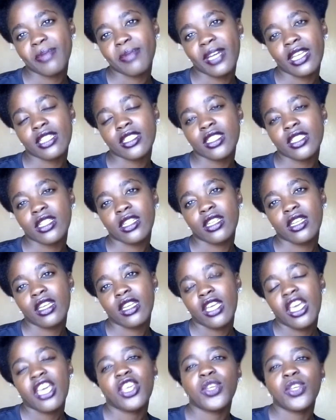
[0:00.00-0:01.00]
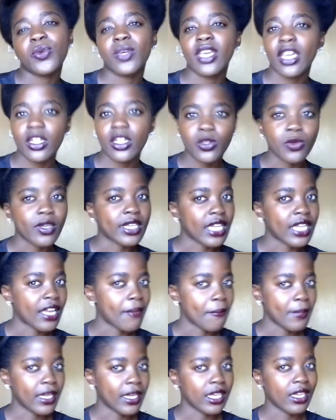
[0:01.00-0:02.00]
but you get what I
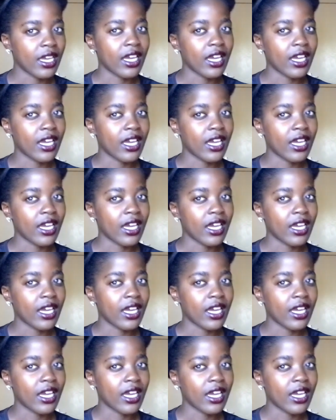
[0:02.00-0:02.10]
mean.